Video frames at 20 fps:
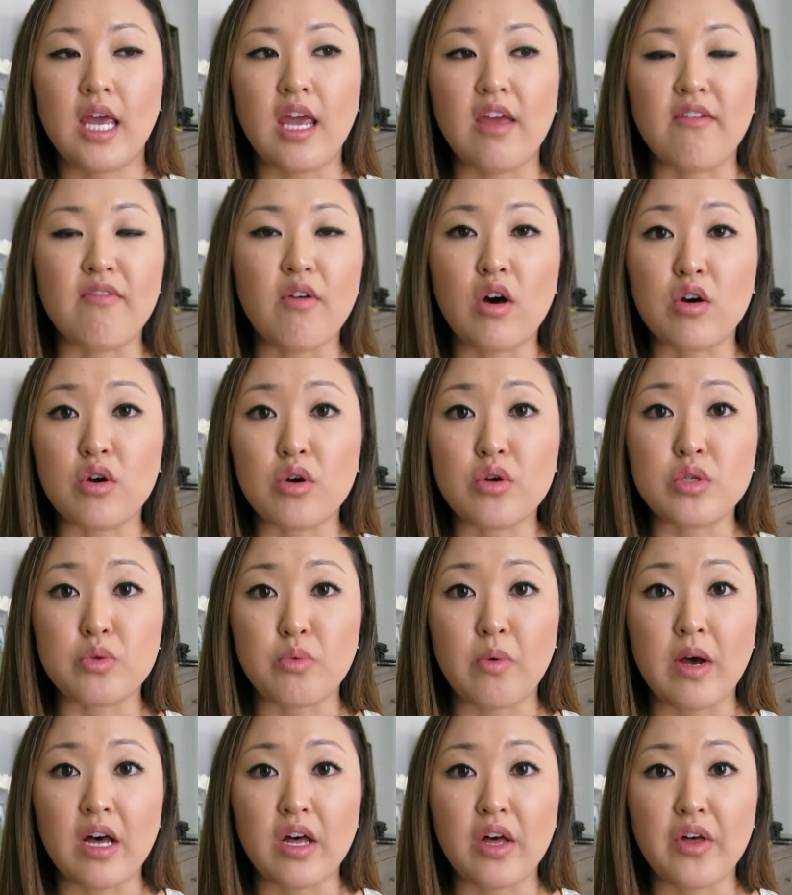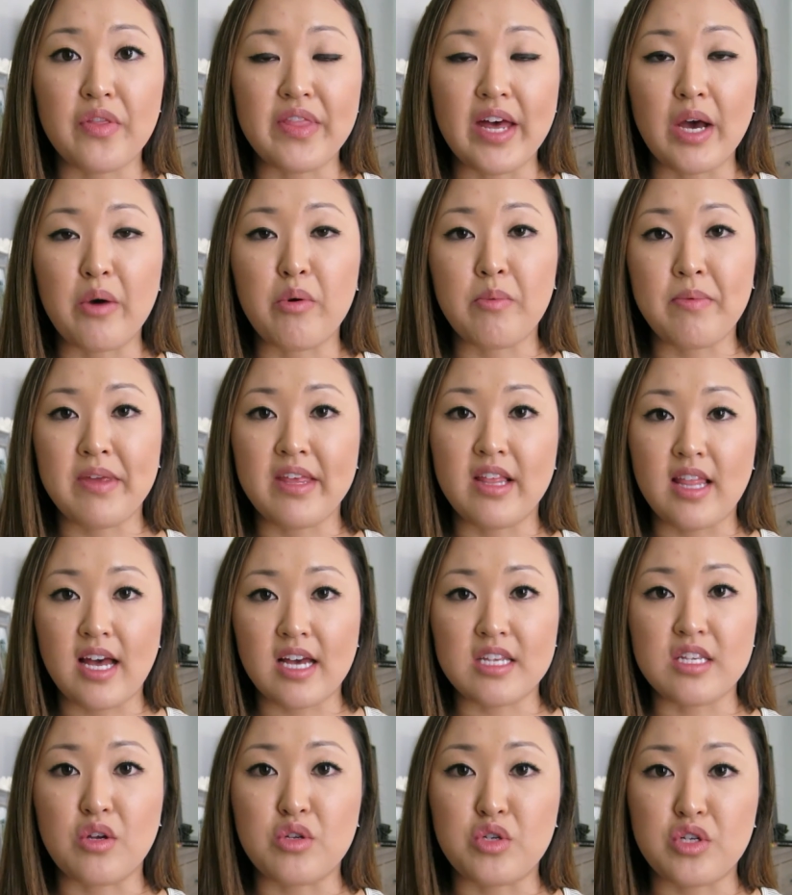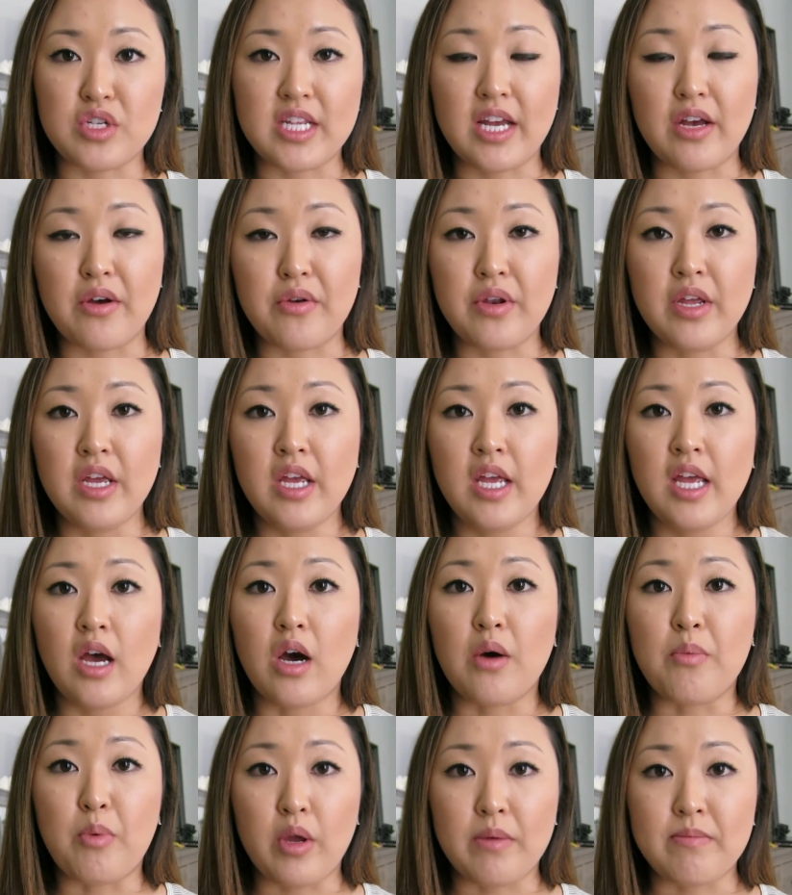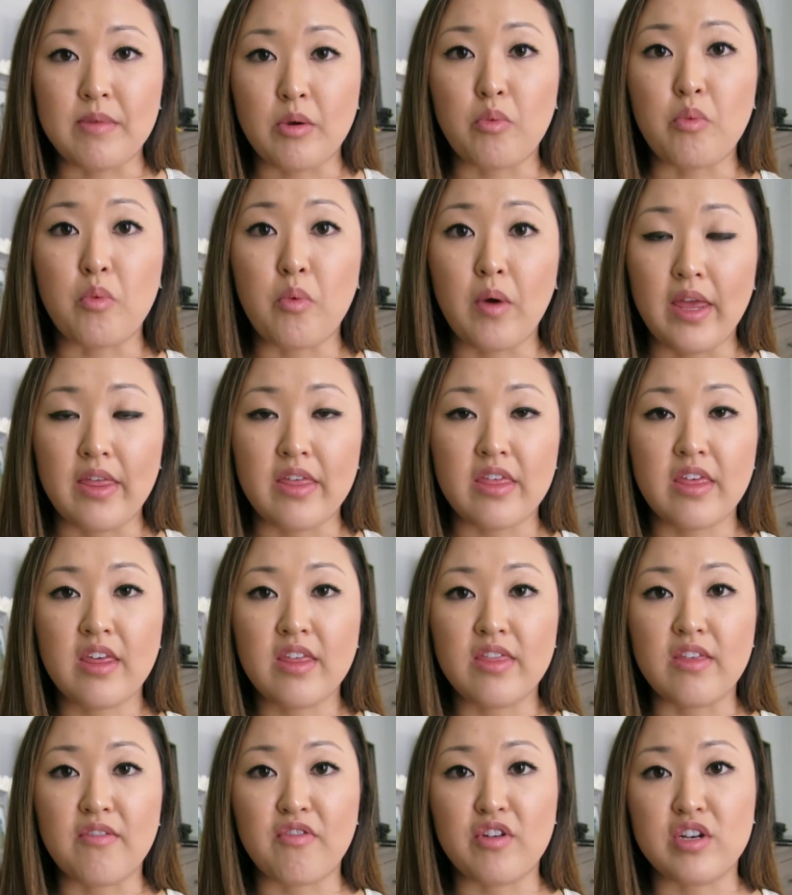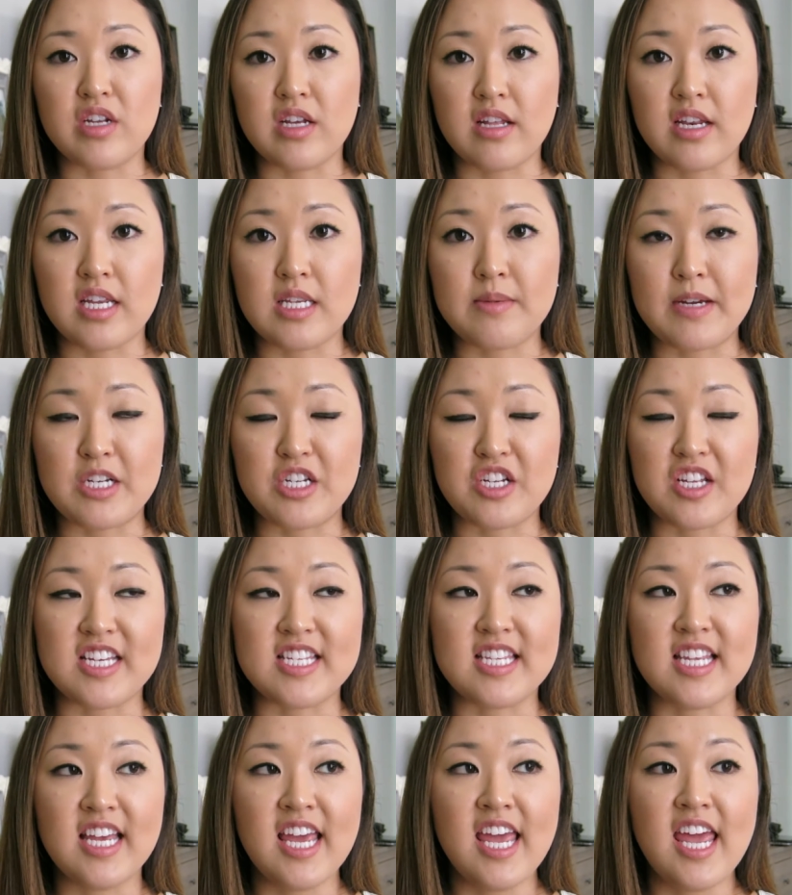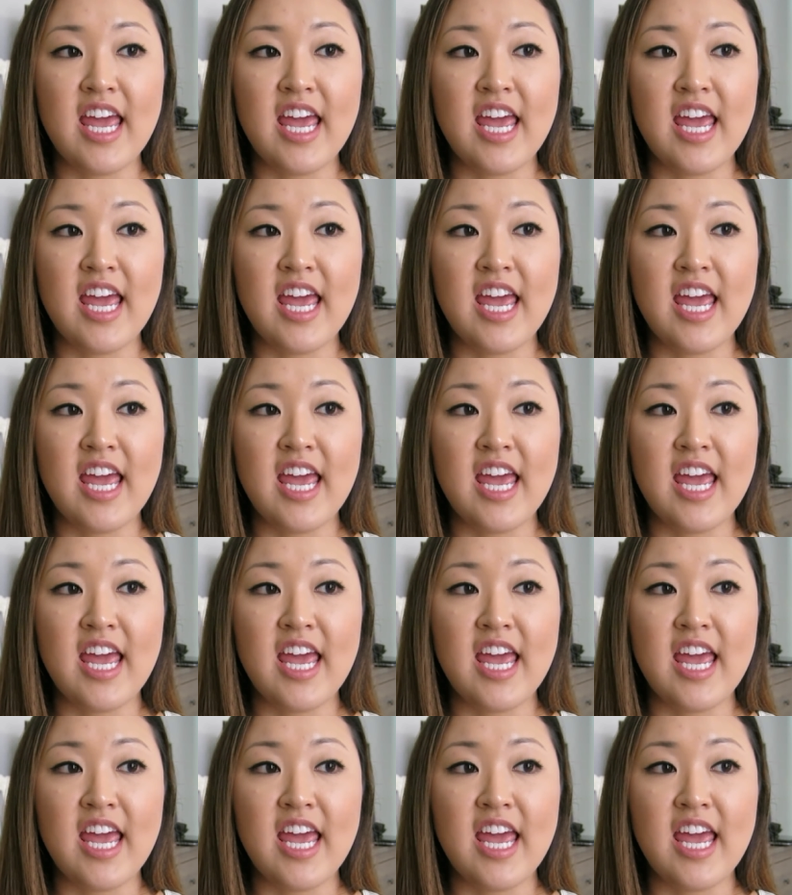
if all goes well, that will be the last ultrasound appointment with the fertility specialist,